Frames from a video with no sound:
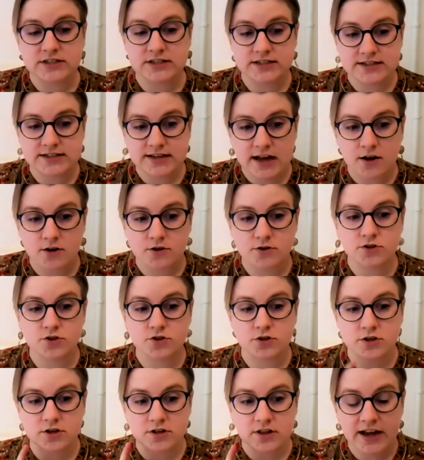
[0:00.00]
to tell
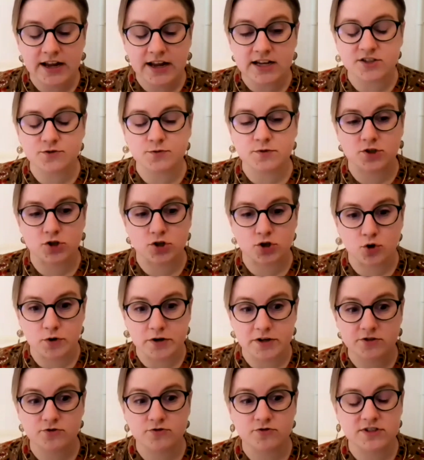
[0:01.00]
your clients when you're
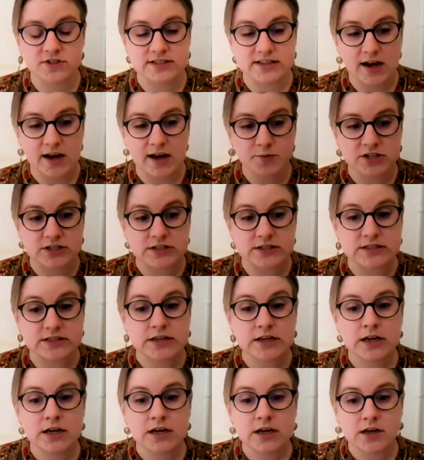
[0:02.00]
going through these options.
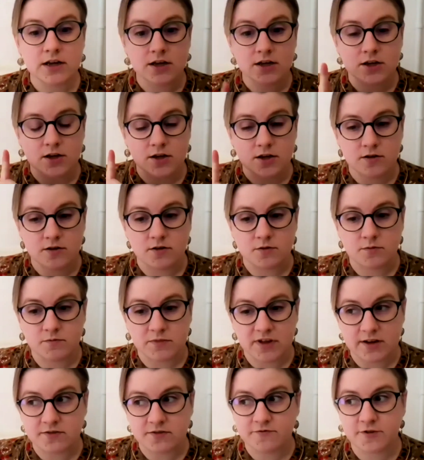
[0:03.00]

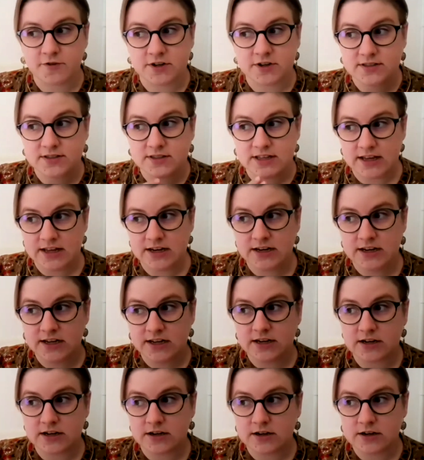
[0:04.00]
Like for the
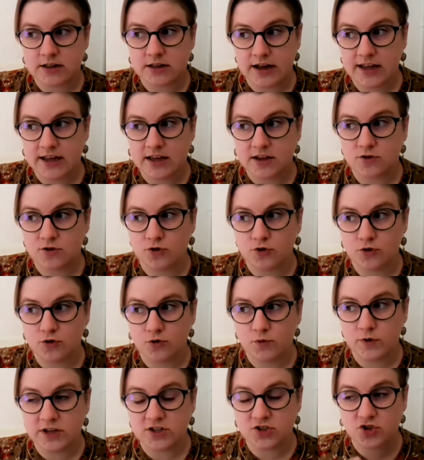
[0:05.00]
Indian client
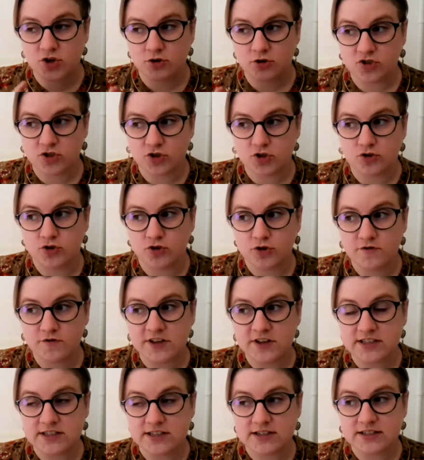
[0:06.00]
who we chose to do U
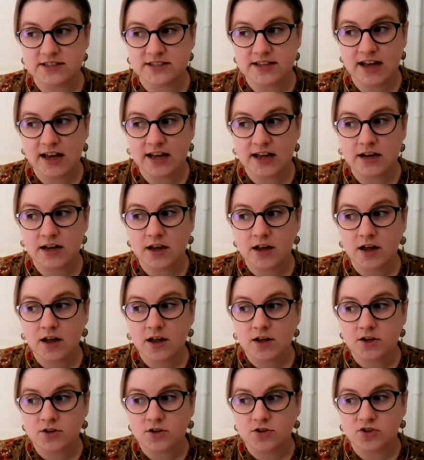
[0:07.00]
visa instead,
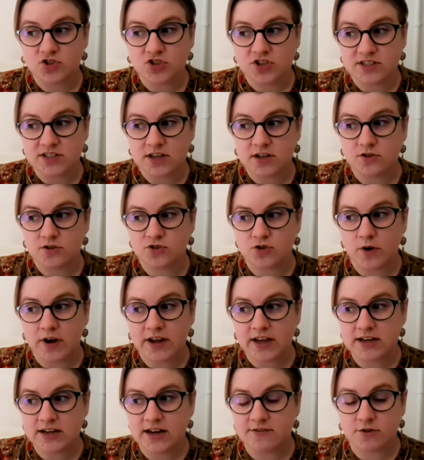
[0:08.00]
she said, so I
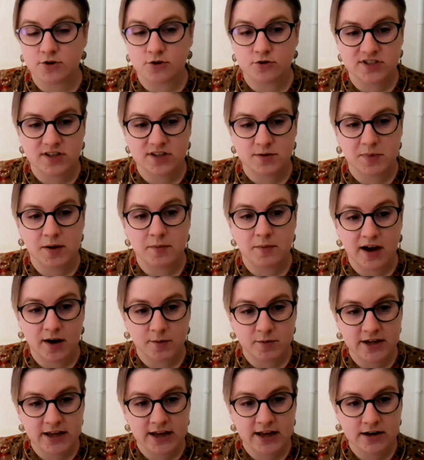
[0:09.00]
can never go see my mom
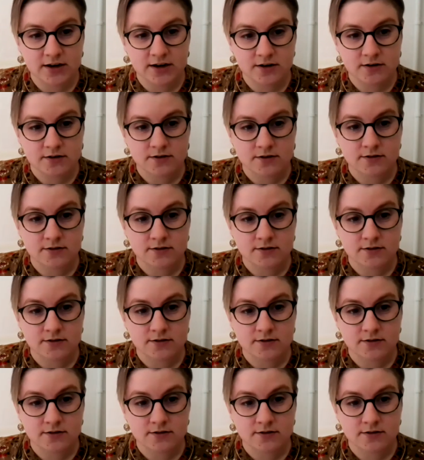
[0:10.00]
again.